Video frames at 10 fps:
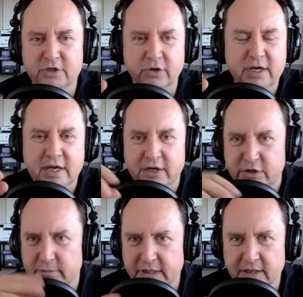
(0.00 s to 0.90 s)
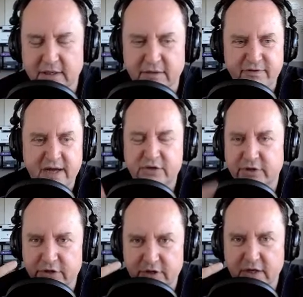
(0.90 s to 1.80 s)
So you'll be
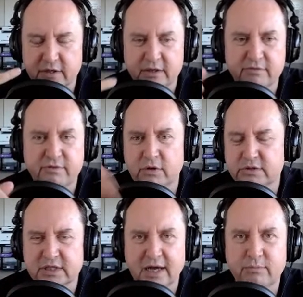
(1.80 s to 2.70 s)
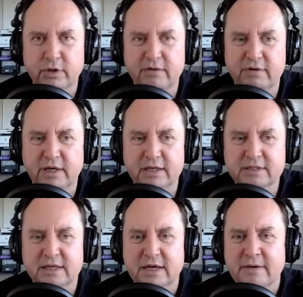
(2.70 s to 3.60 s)
factory, you're talking on the phone, Skype, whatever it
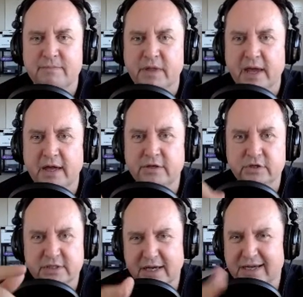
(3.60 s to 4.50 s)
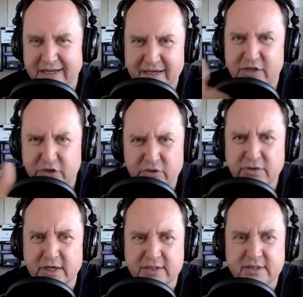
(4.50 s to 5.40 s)
is, and you'll say, "Can you do
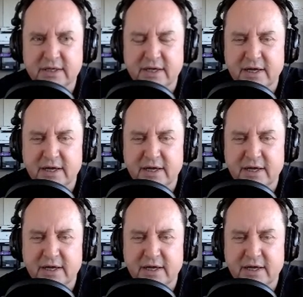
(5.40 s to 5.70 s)
this?"